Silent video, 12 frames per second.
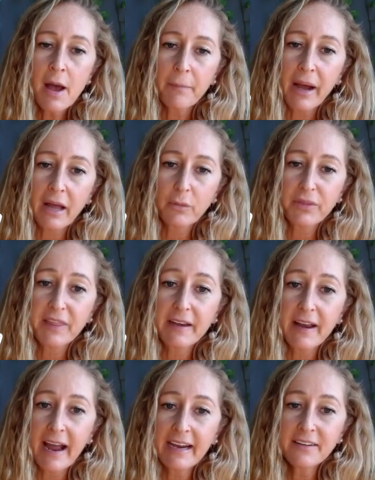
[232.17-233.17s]
But with the
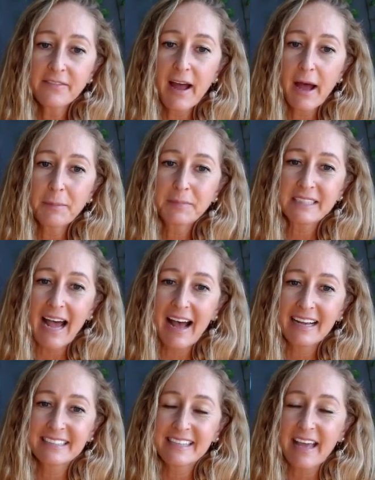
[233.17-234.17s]
Nine of Cups
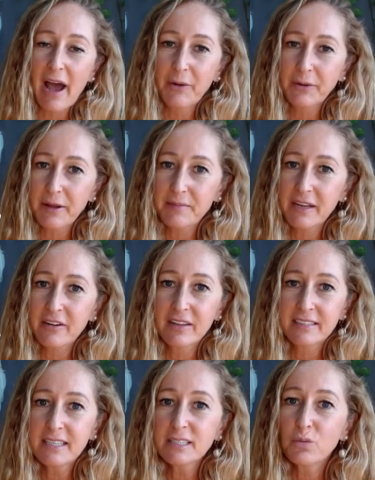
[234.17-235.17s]
as the outcome here,
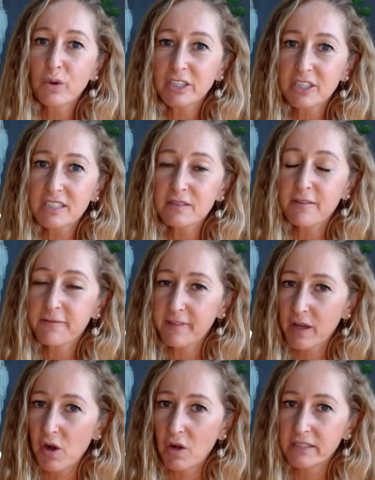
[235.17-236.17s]
this is wishes
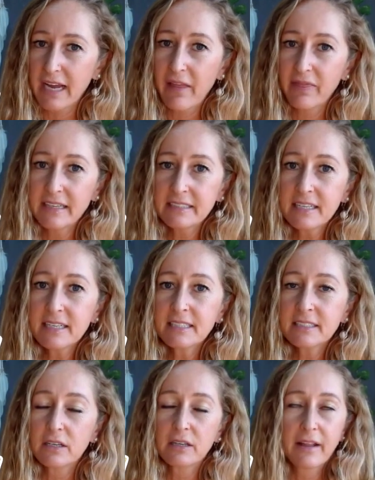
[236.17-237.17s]
fulfilled. And this
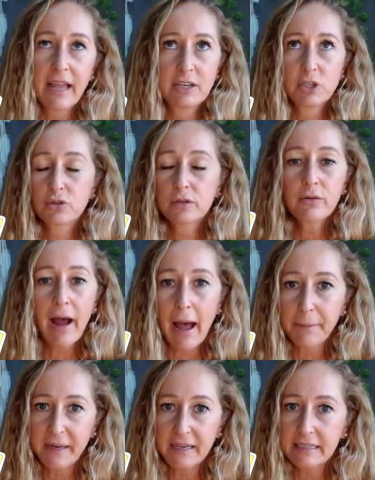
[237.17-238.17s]
is like true
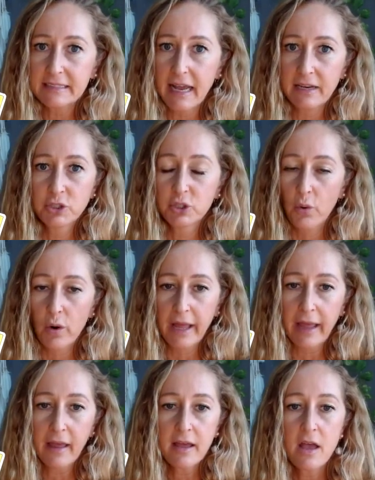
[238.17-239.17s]
happiness and
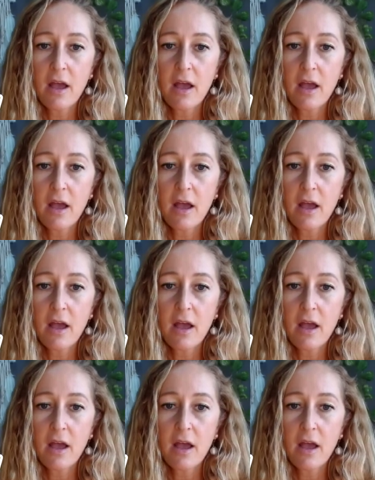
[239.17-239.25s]
joy